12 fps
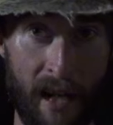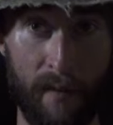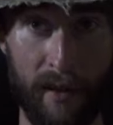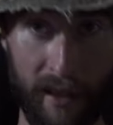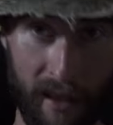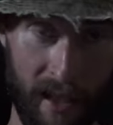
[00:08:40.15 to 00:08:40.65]

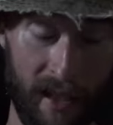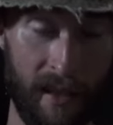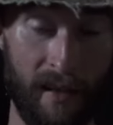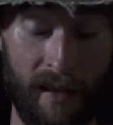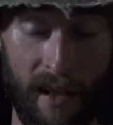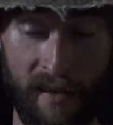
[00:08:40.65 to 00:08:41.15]
really like,
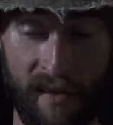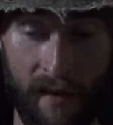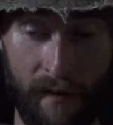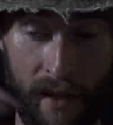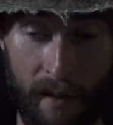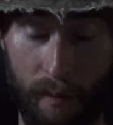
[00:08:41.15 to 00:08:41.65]
and
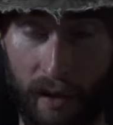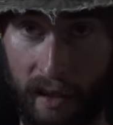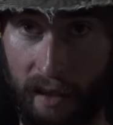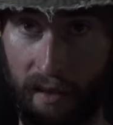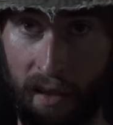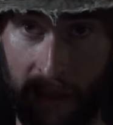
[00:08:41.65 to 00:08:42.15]
stuff that I'm
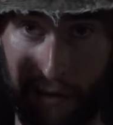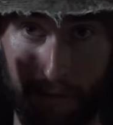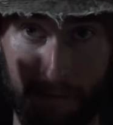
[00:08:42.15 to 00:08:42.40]
really like,